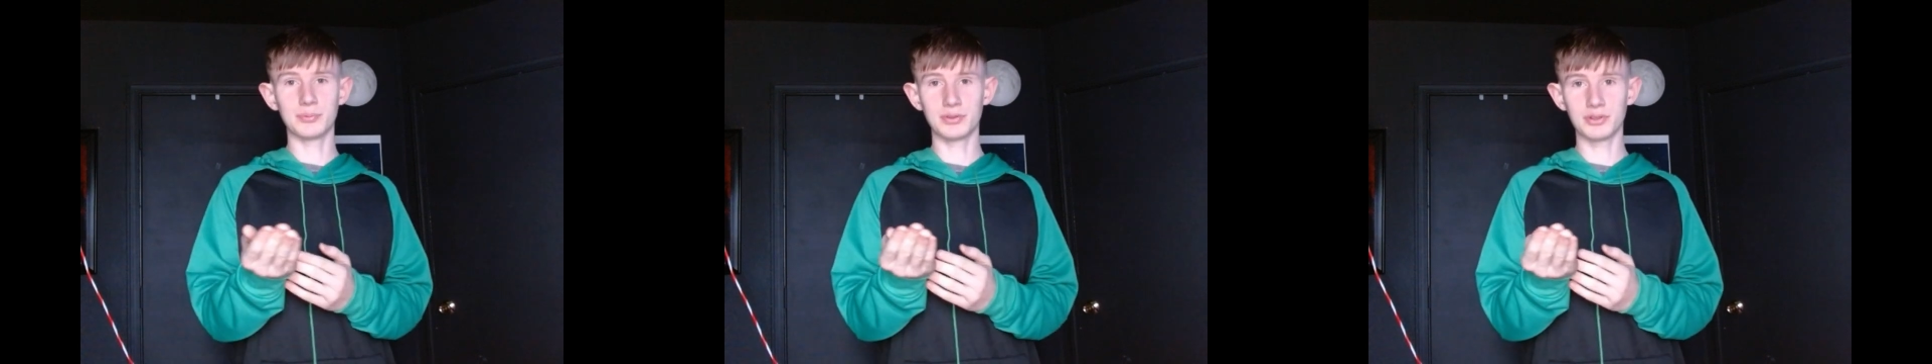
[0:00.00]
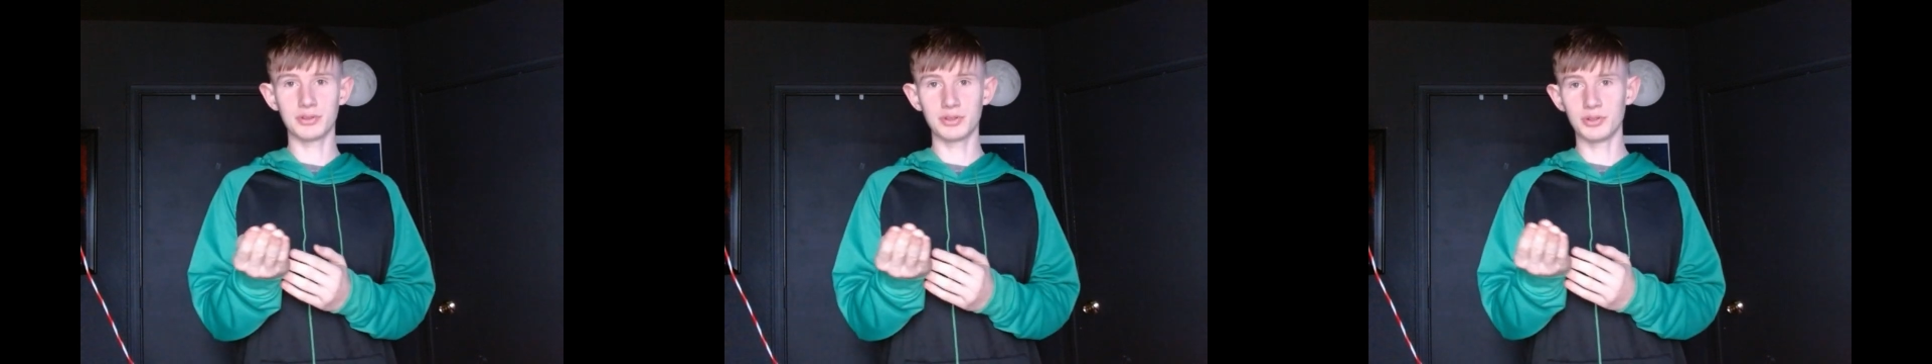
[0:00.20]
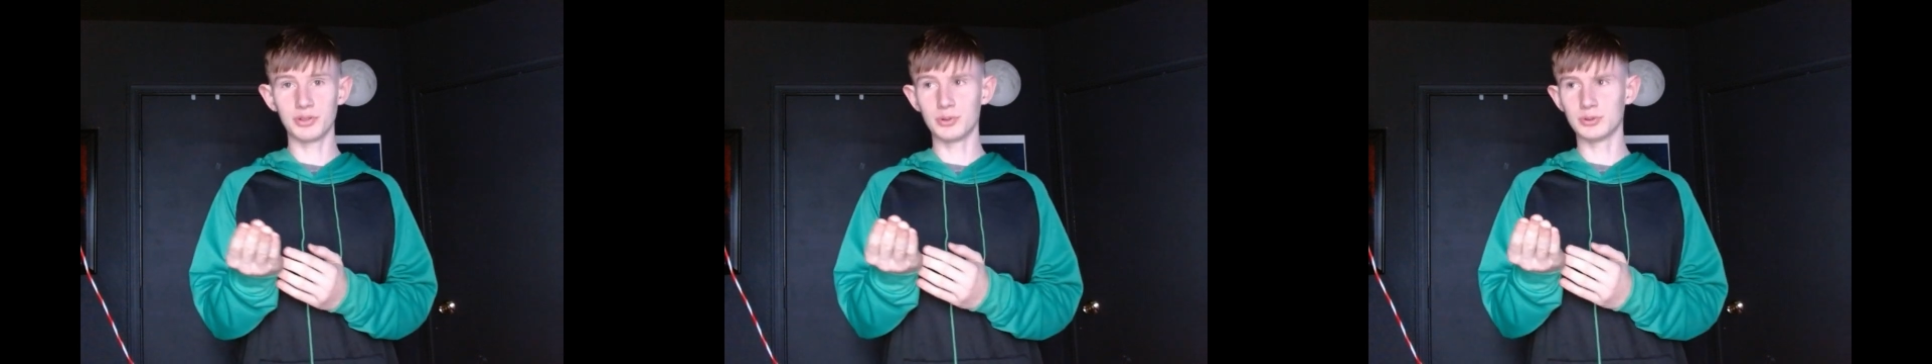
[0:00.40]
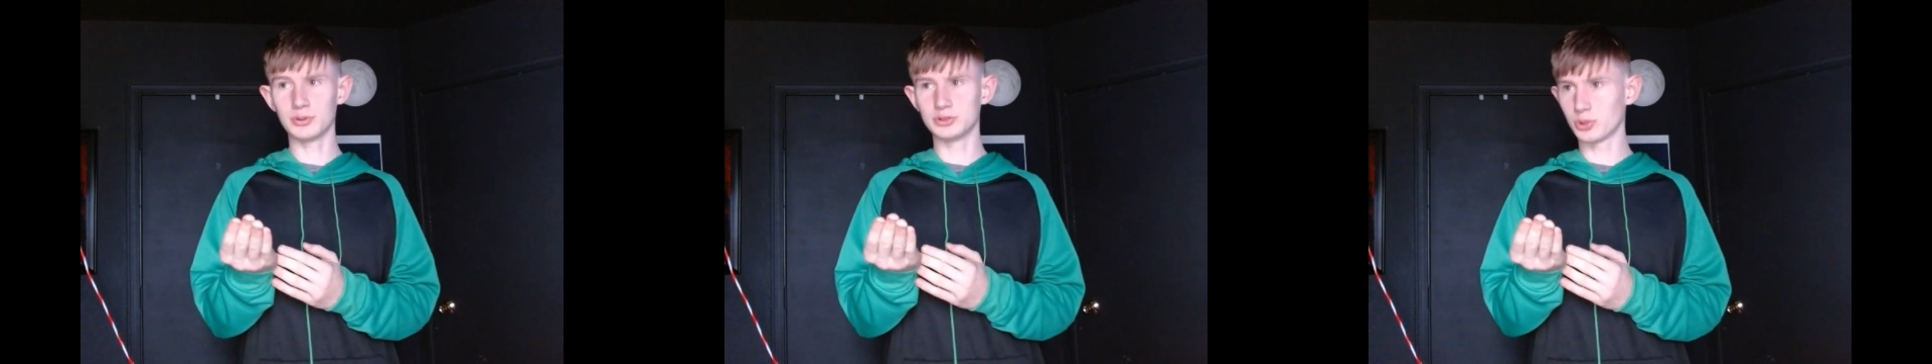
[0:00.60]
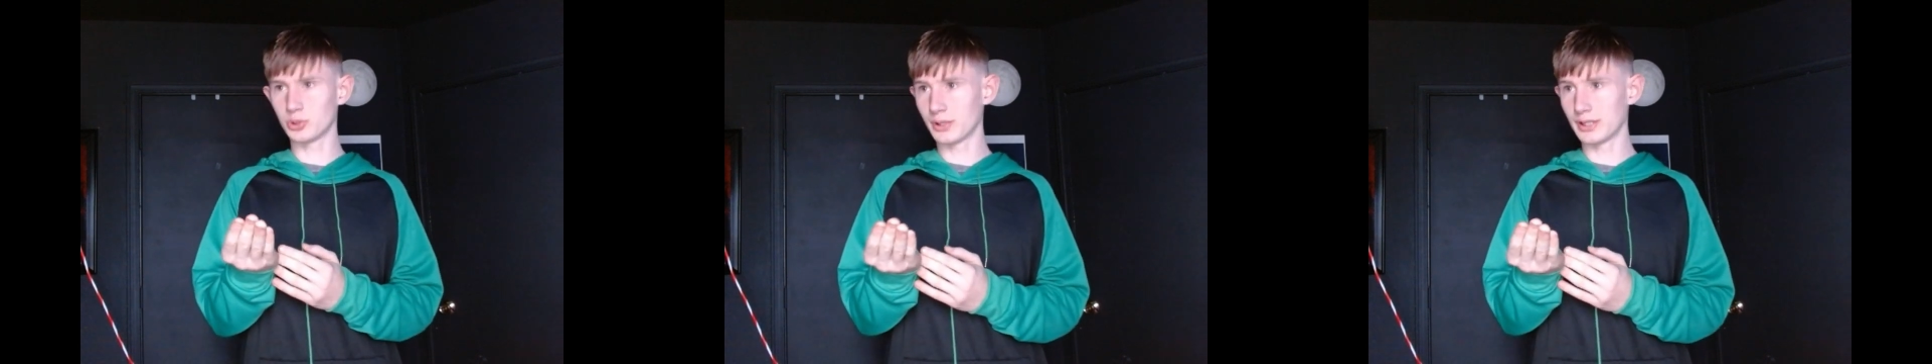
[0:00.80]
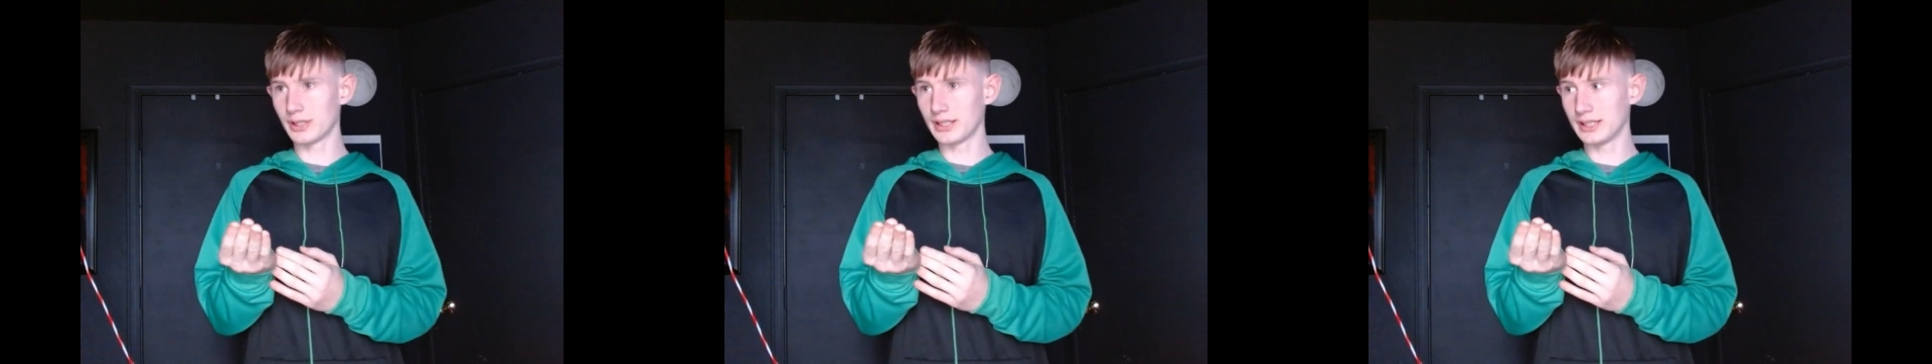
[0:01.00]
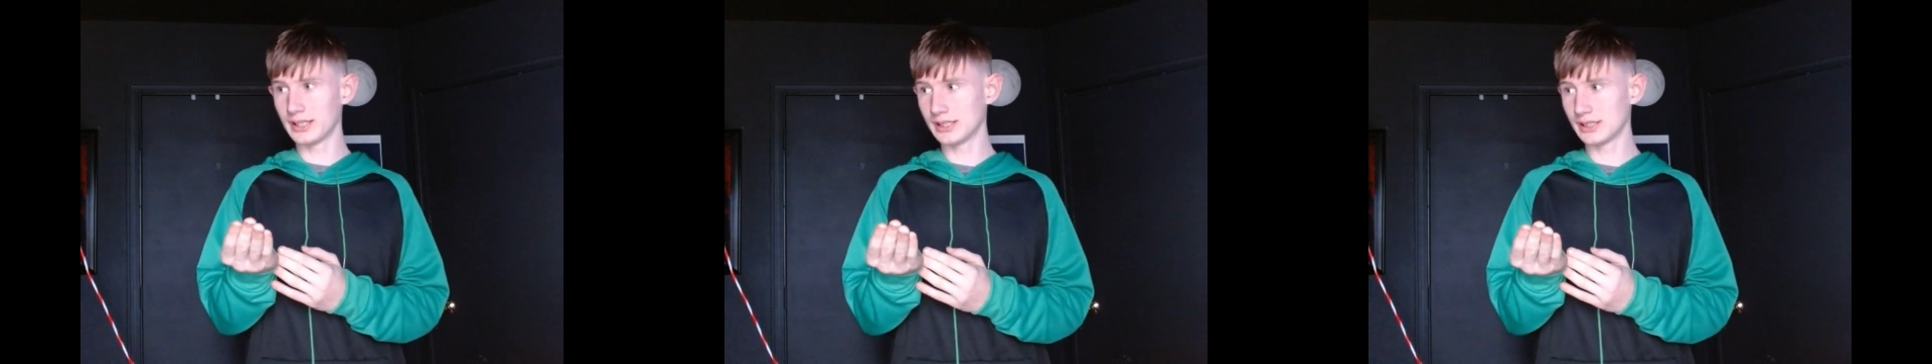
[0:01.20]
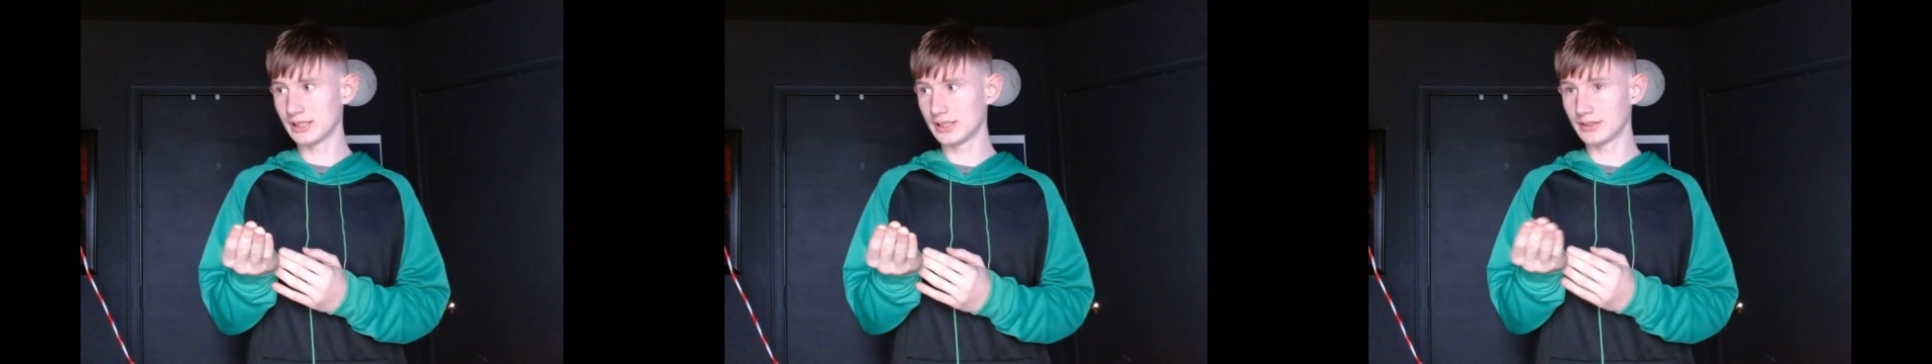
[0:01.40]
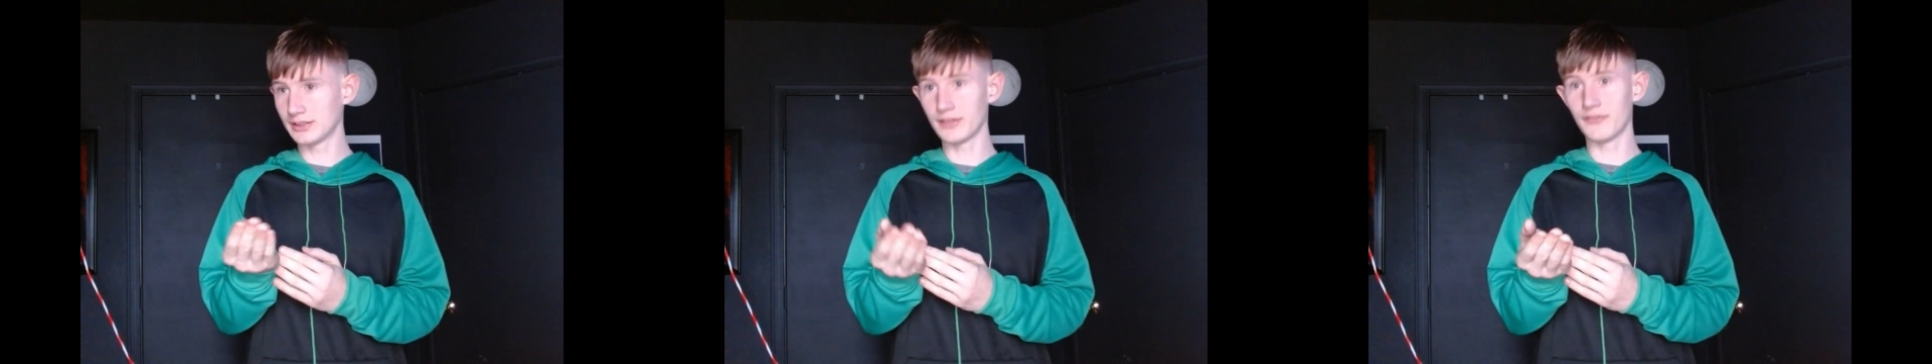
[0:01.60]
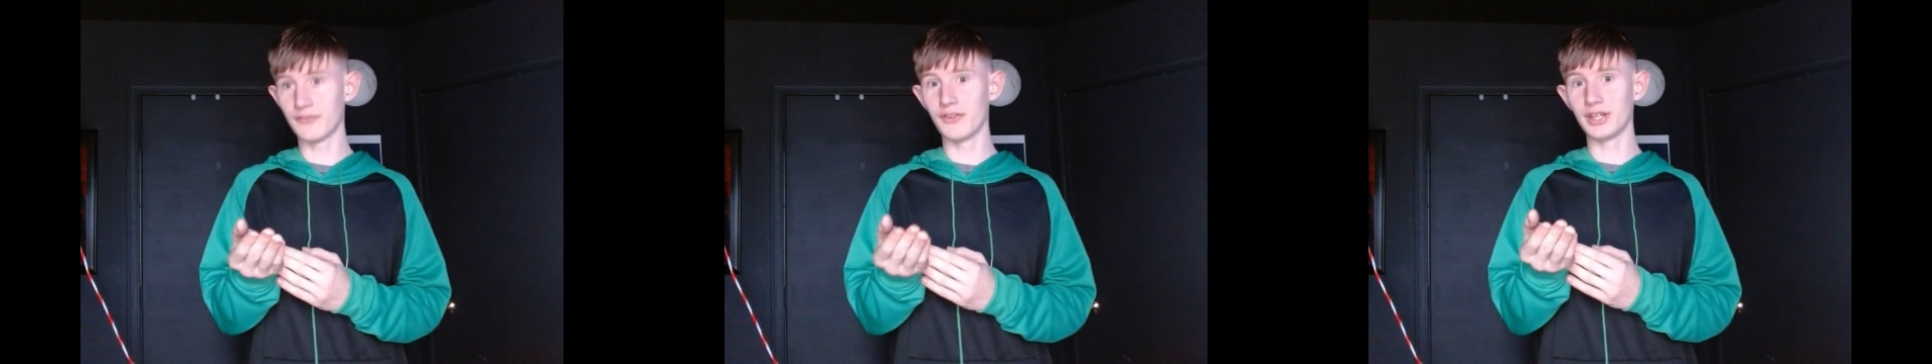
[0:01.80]
you enjoy
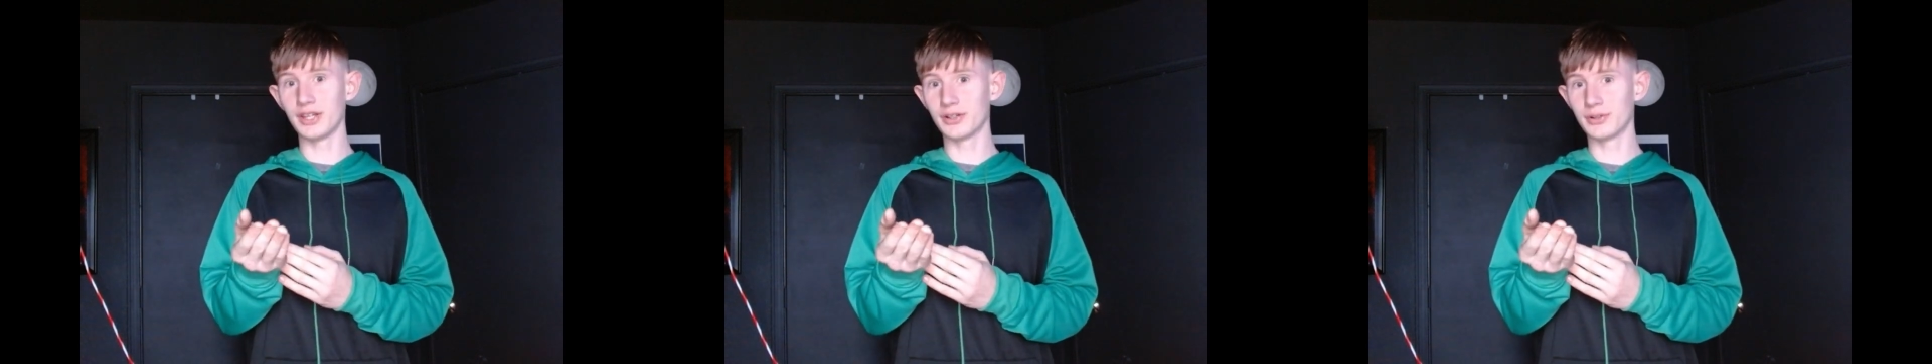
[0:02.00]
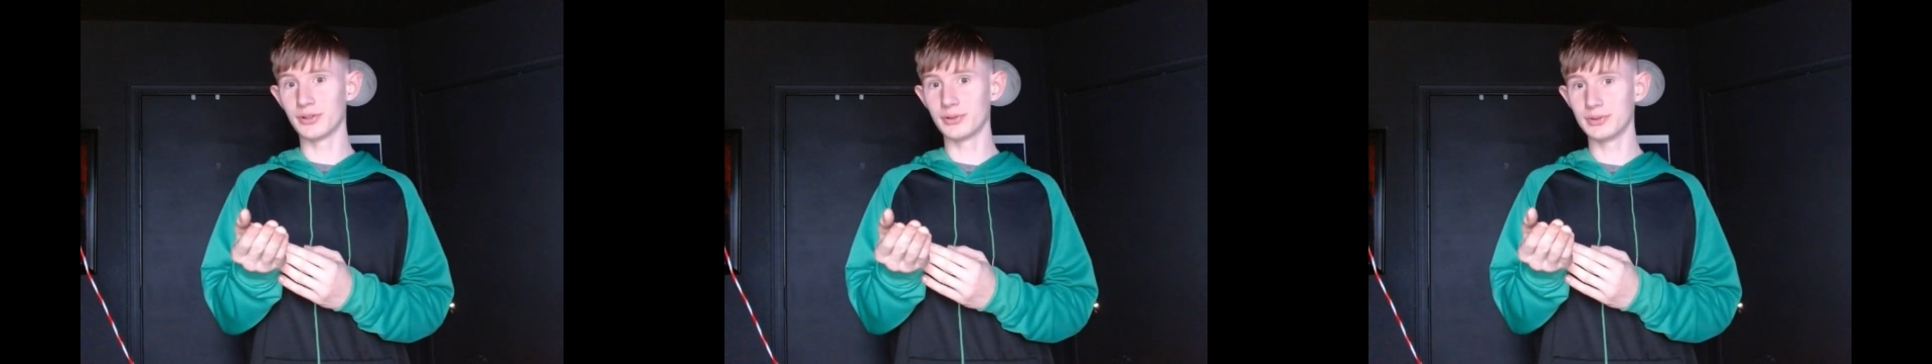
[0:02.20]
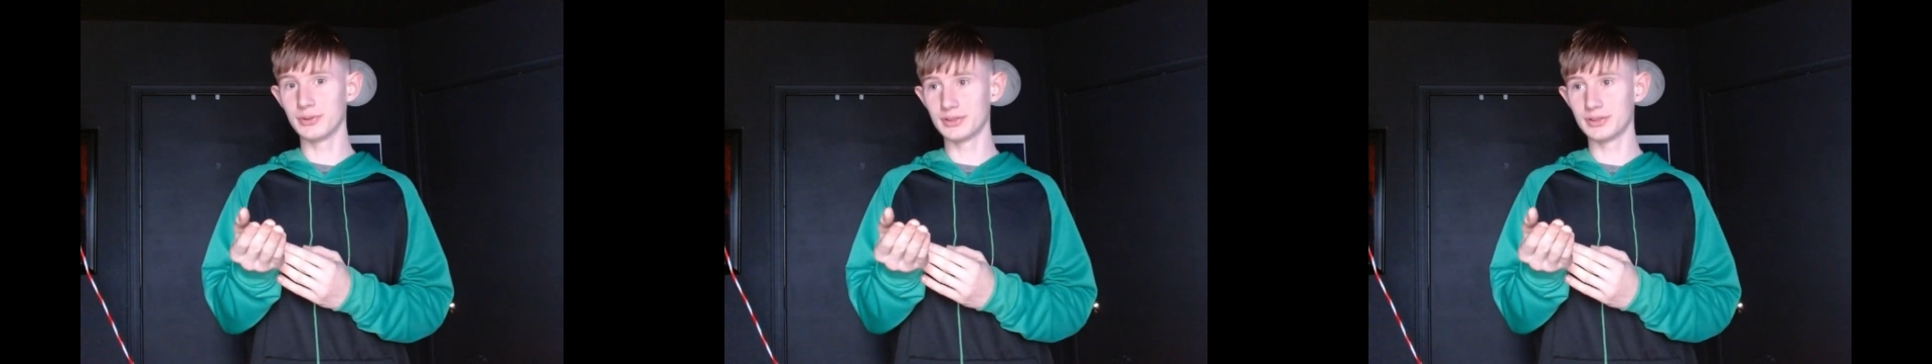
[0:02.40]
the video